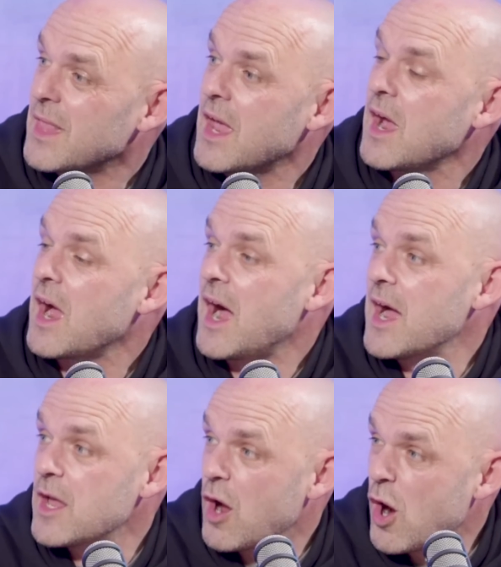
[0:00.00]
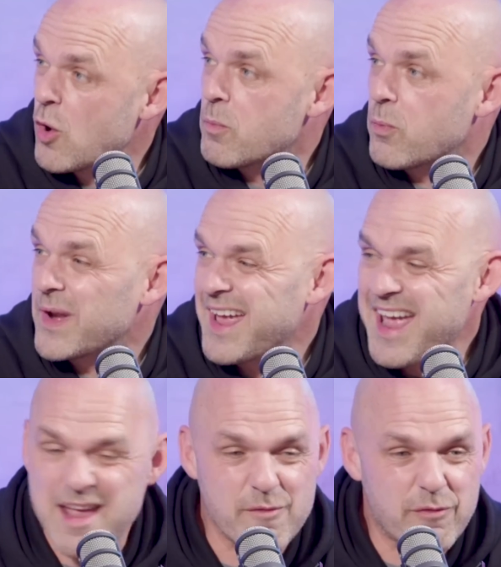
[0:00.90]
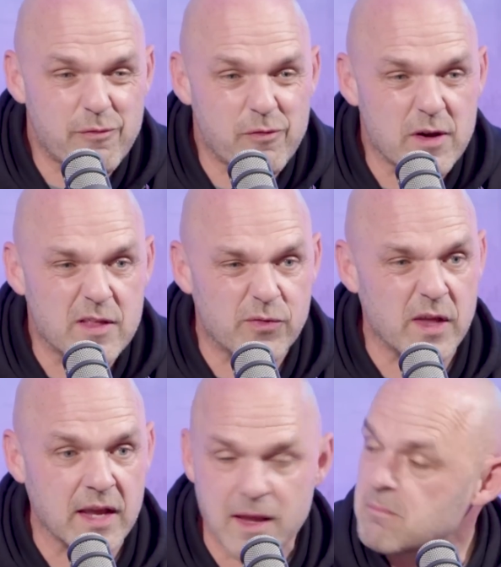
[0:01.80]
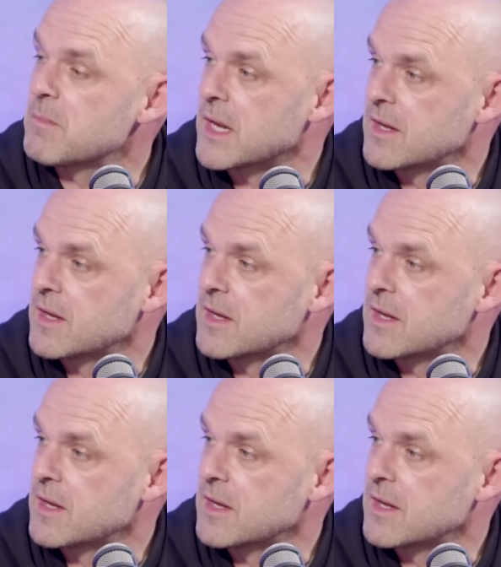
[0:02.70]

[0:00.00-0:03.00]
and Brighton. I hope with everything in me